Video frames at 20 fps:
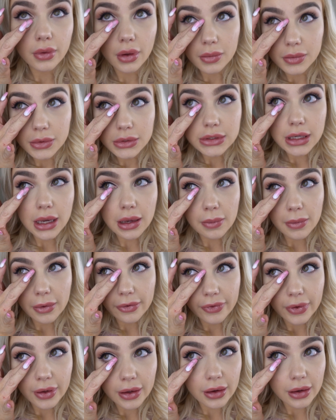So I'm just taking my
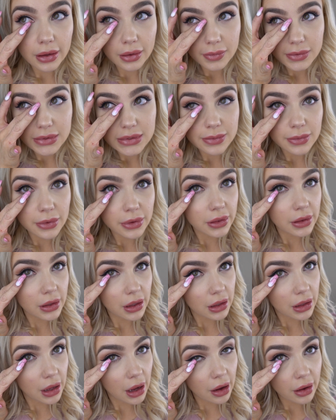finger and I'm
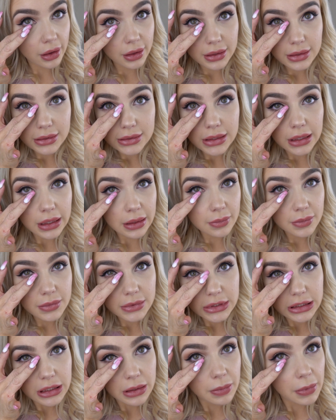smoothing it out, and it
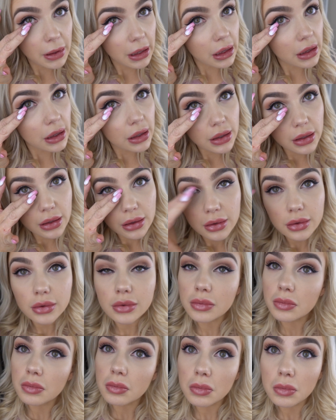seems to be
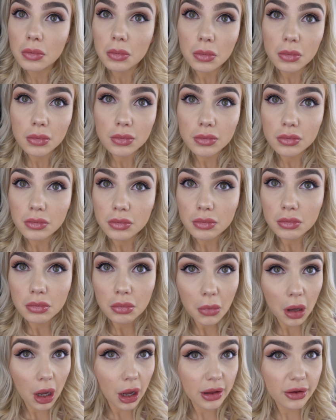
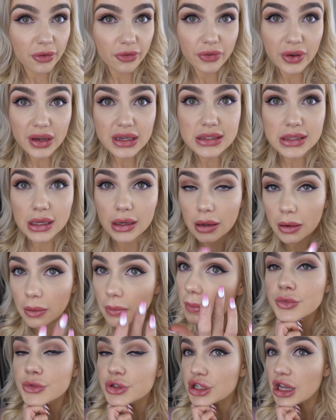kind of fixing it.
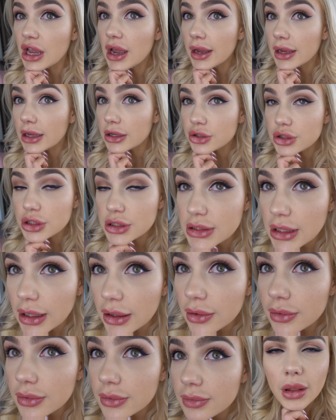So yeah,
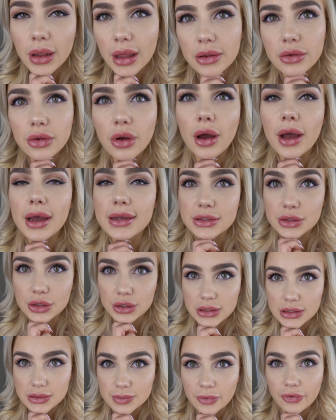interesting. Like not as
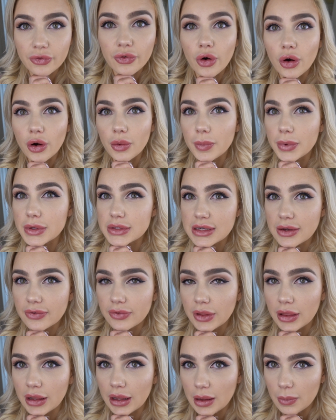good as before, but
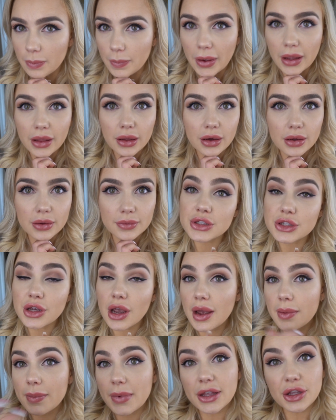definitely better. So
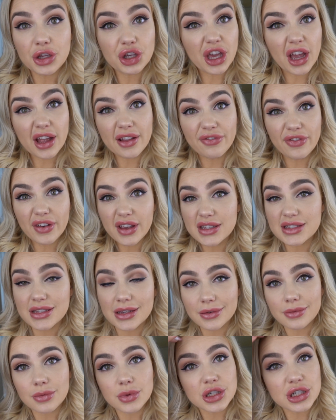I mean, you can fix
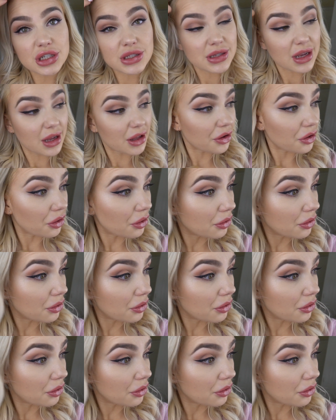it, which is kind of